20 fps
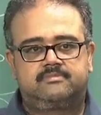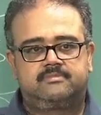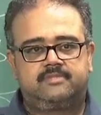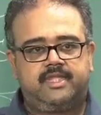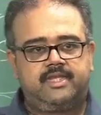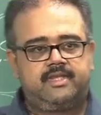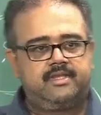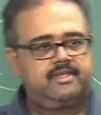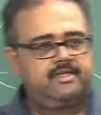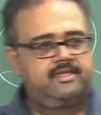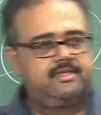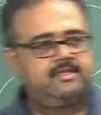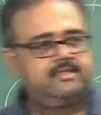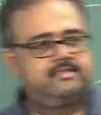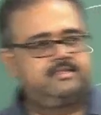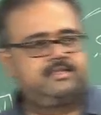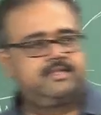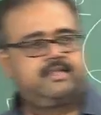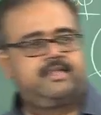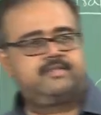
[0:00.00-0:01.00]
right.
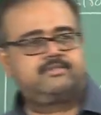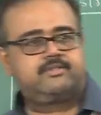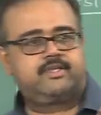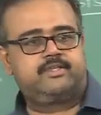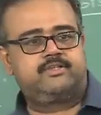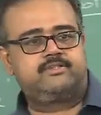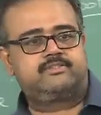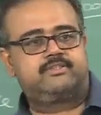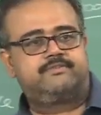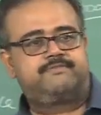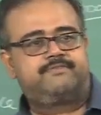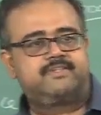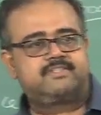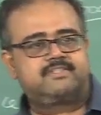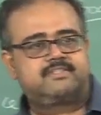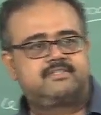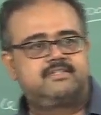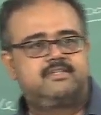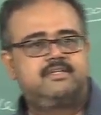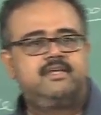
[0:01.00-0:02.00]
Is it clear? So I use the
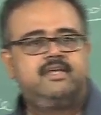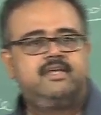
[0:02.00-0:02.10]
first